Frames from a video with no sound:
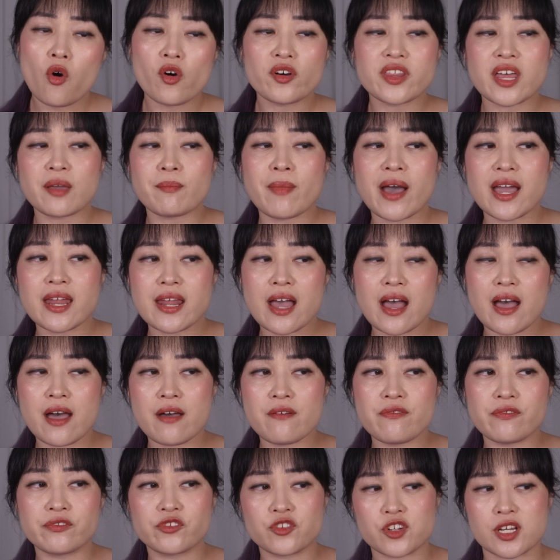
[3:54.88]
or they might
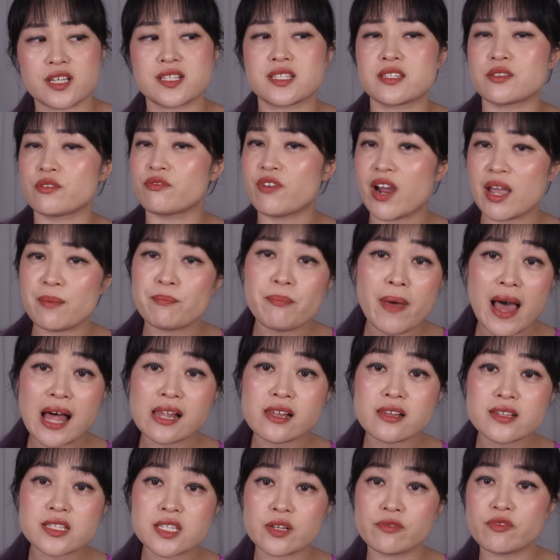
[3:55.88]
have just the right
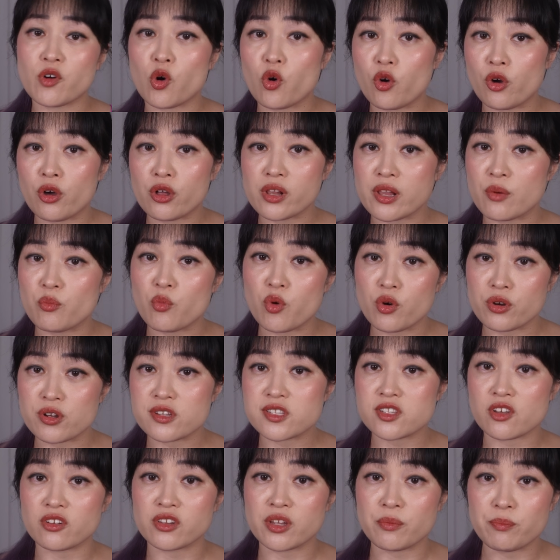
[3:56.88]
balance of oil and water
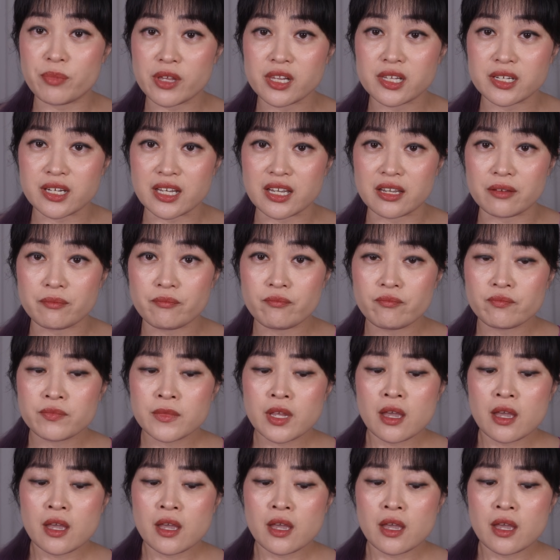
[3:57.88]
solubility.